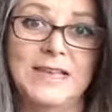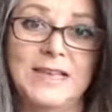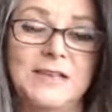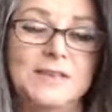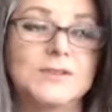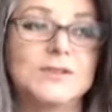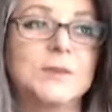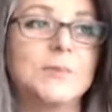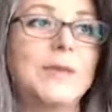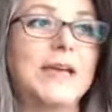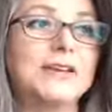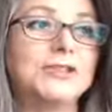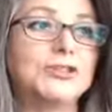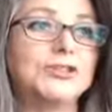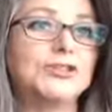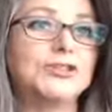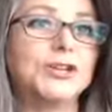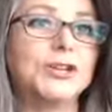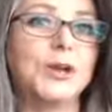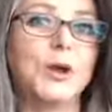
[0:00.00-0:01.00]
So
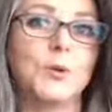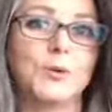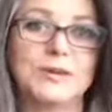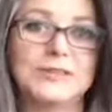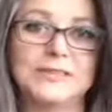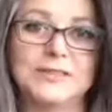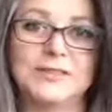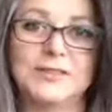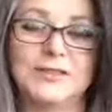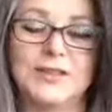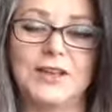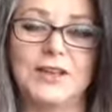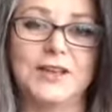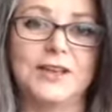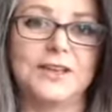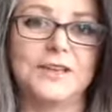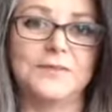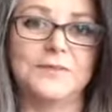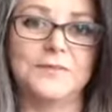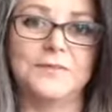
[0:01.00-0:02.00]
imagine you go into
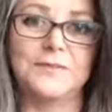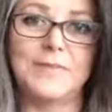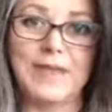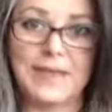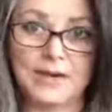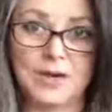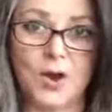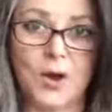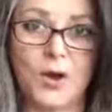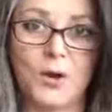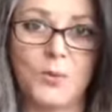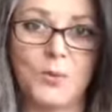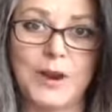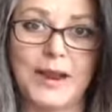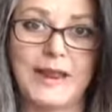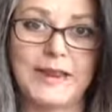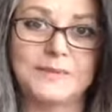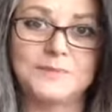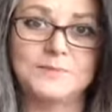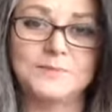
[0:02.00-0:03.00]
the main
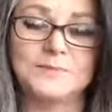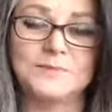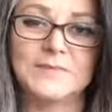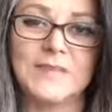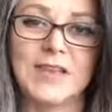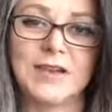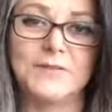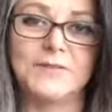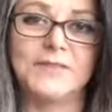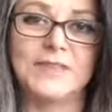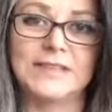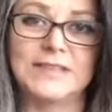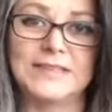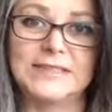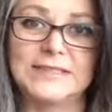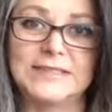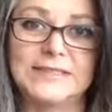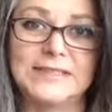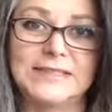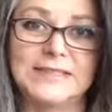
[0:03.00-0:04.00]
hallway of
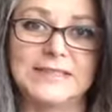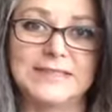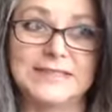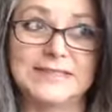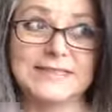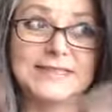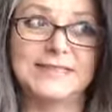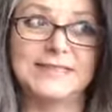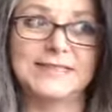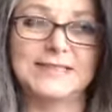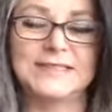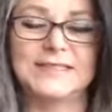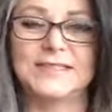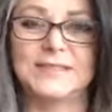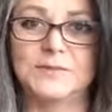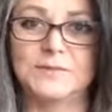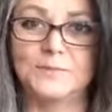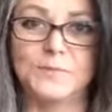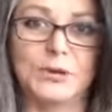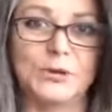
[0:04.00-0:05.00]
this
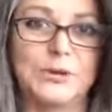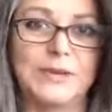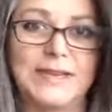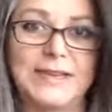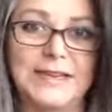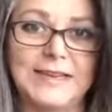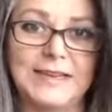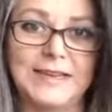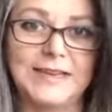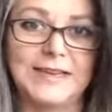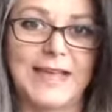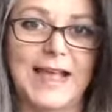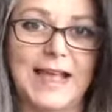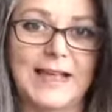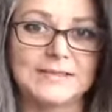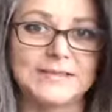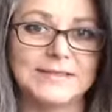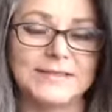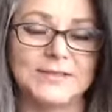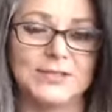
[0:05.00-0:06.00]
spooky
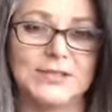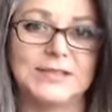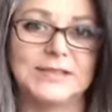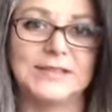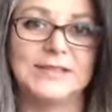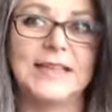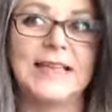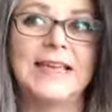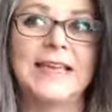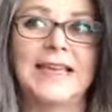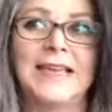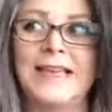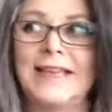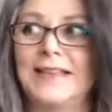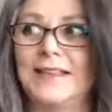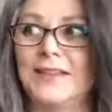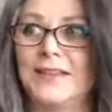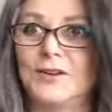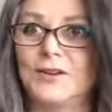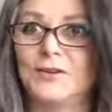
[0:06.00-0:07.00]
castle,
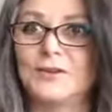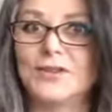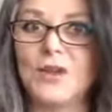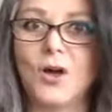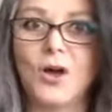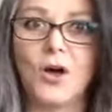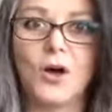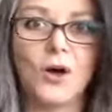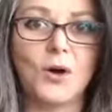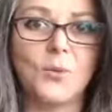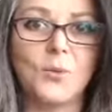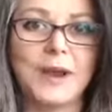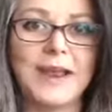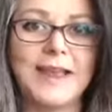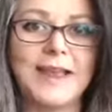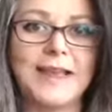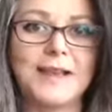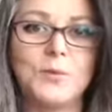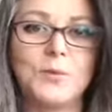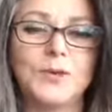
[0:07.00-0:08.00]
and there's a
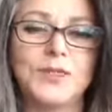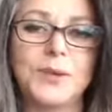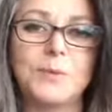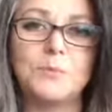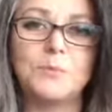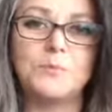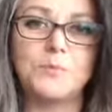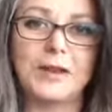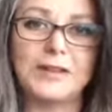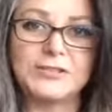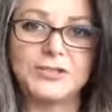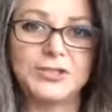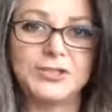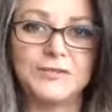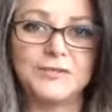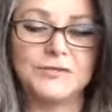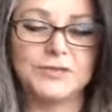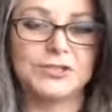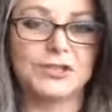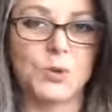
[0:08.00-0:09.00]
hallway with a bunch
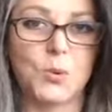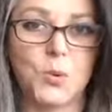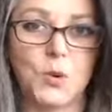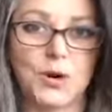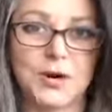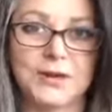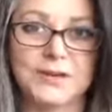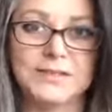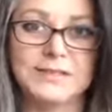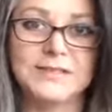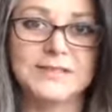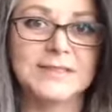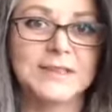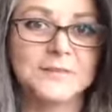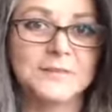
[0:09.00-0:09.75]
of doors.